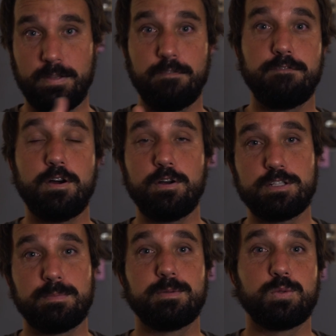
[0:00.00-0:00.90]
photos
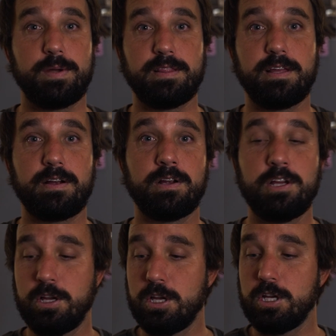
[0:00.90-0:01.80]
in between there.
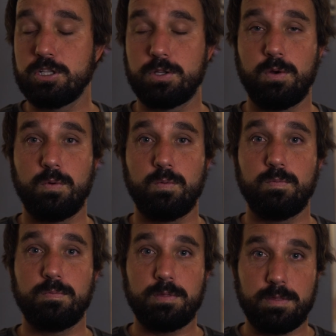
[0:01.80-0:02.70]
So
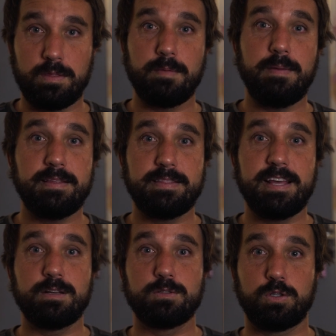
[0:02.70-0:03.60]
the main thing
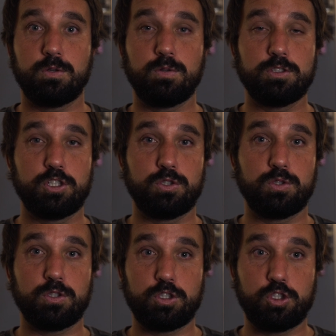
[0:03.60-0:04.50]
is it'll just
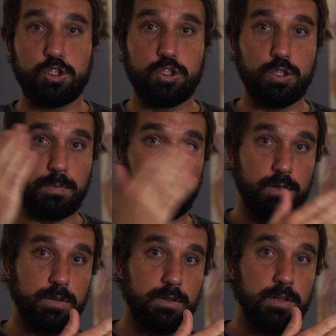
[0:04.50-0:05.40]
look
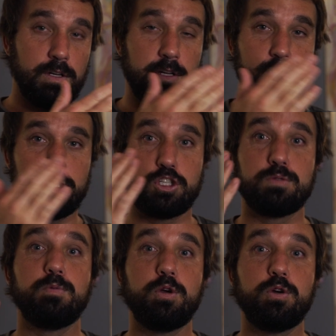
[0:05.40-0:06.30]
super
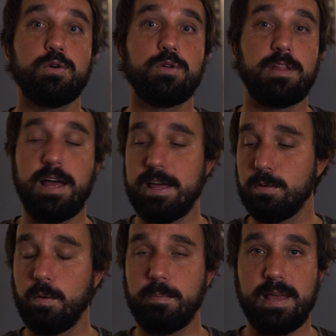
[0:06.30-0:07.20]
smooth and there
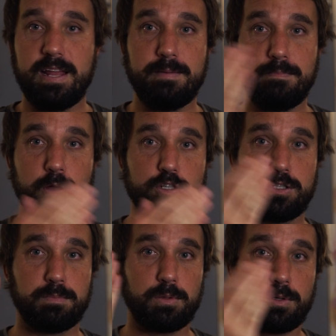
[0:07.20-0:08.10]
won't be any
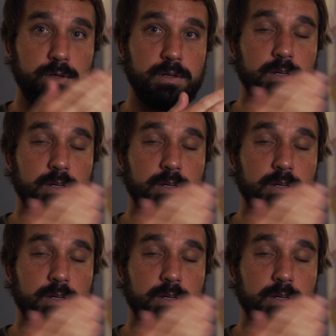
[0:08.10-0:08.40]
motion blur.